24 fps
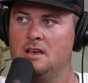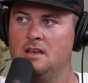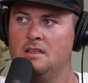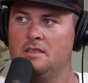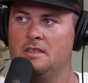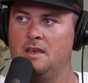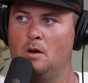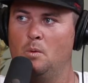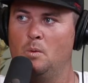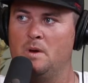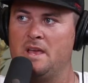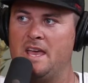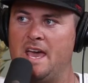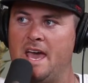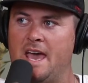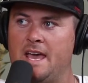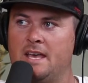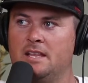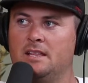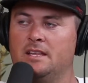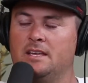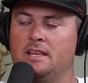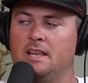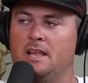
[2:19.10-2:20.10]
that we
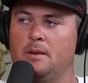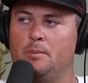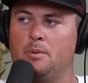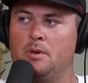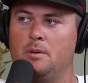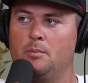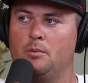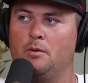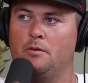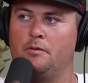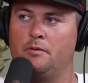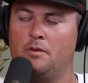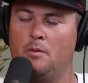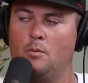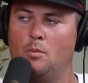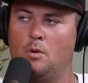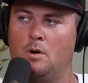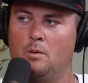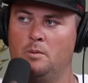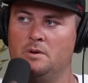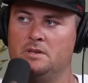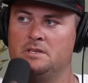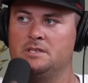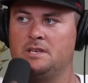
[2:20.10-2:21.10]
alienate people from
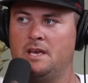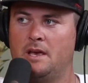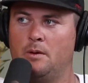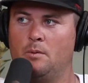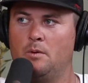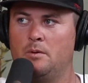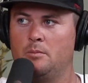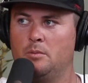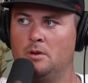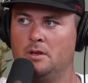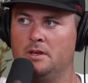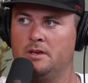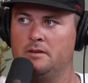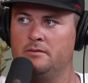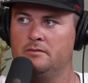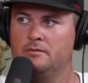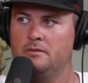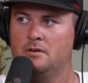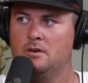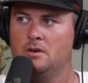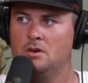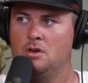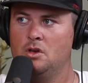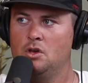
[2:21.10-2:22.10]
what we say we believe.
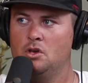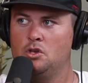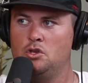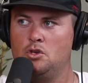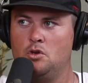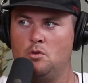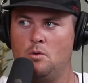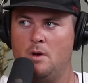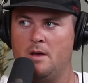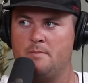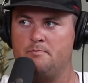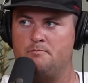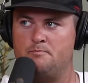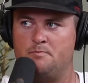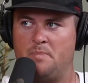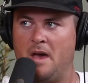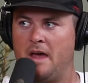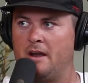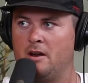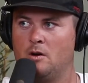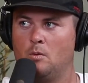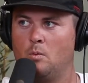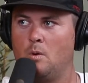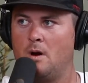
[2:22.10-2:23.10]
Mm-hmm. You had
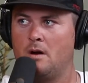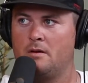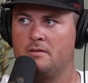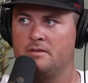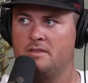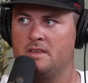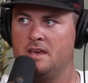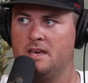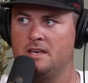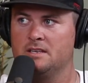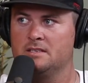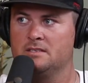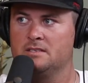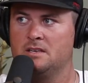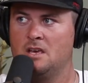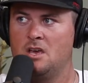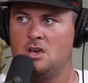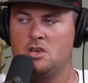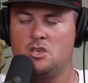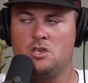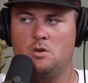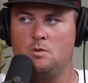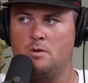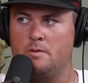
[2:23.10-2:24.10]
better wear this.
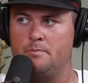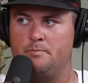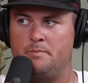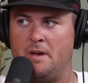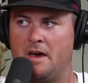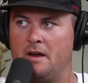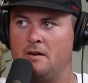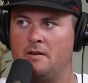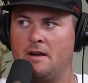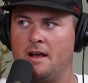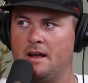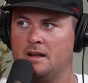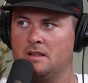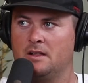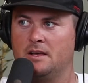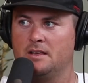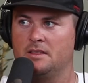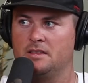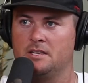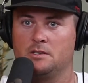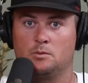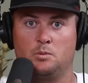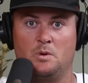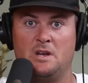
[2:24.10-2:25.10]
You had better act
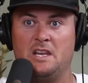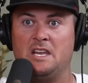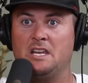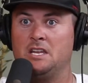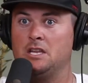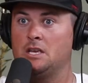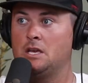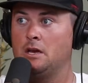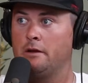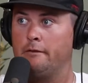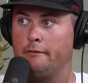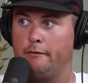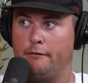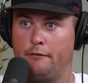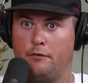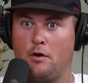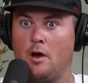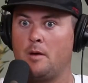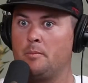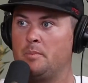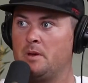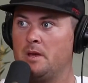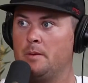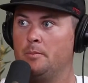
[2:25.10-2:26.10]
like this. We need to
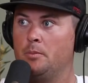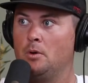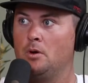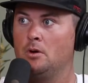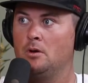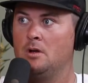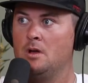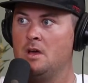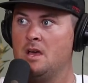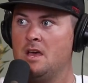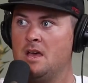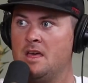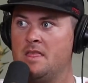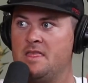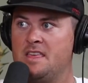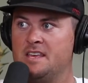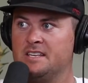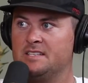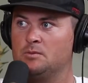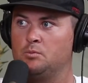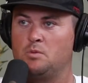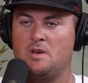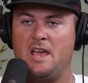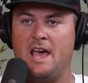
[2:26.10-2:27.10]
confront people.
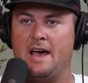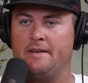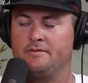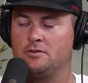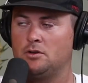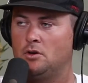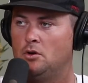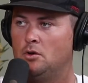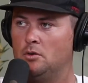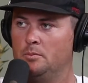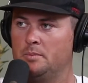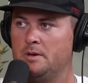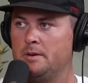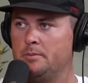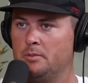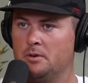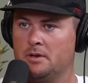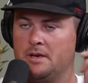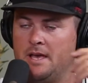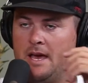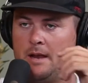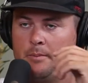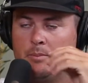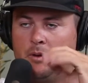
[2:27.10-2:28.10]
We have to hold people
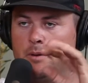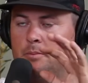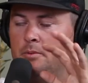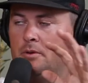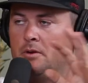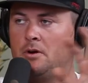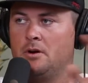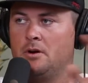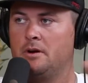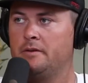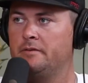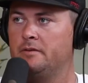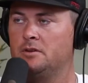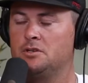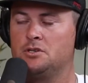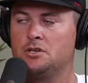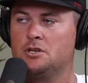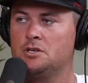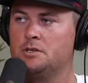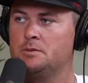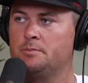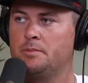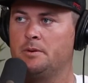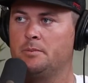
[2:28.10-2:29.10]
accountable. People that aren't even
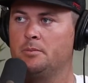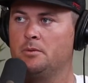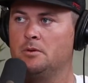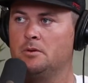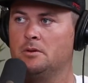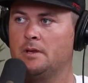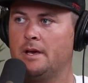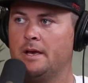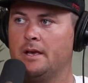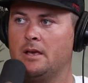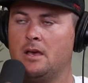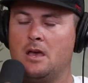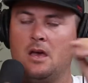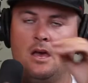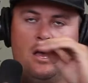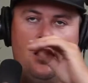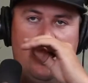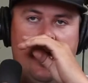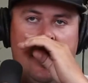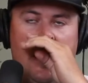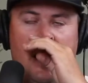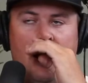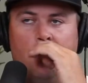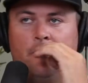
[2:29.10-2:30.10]
church people. Like, right.
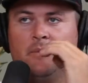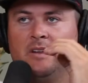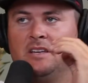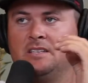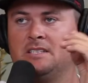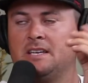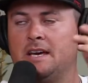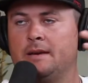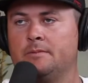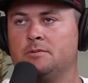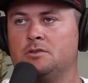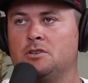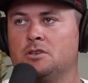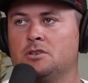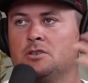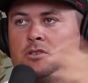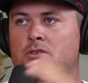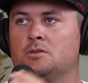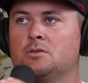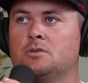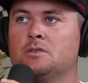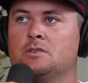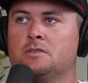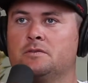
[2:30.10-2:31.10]
How many times do you hear
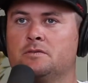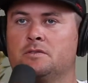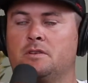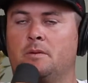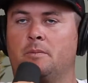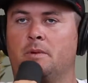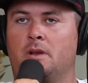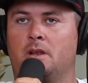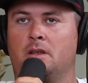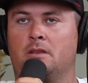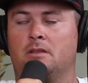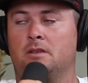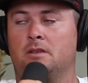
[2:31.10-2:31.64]
stories of somebody,